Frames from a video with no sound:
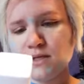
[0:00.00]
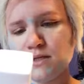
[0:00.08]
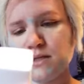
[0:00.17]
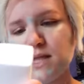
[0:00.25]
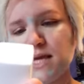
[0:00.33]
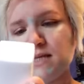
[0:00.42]

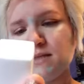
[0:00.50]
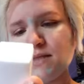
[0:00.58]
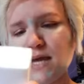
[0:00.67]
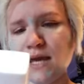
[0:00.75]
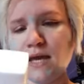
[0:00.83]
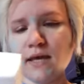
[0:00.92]
light
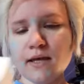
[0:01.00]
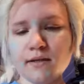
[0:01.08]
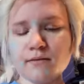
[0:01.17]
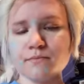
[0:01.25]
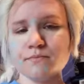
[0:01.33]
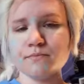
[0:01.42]

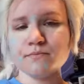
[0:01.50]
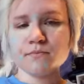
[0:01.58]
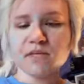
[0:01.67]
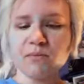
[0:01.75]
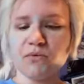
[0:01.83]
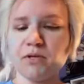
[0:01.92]
tan,
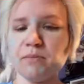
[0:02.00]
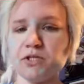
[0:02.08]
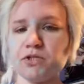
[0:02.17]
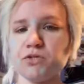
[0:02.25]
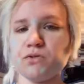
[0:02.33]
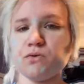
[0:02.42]
pretty
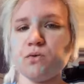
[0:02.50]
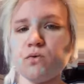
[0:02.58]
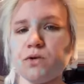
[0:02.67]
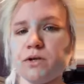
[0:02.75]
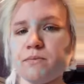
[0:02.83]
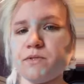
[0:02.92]
much just hold
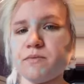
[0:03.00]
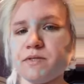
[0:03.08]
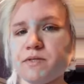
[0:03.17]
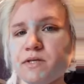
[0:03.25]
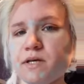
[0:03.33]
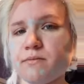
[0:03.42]
it up to my
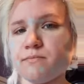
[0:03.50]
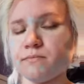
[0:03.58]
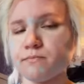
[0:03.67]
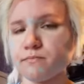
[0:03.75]
skin.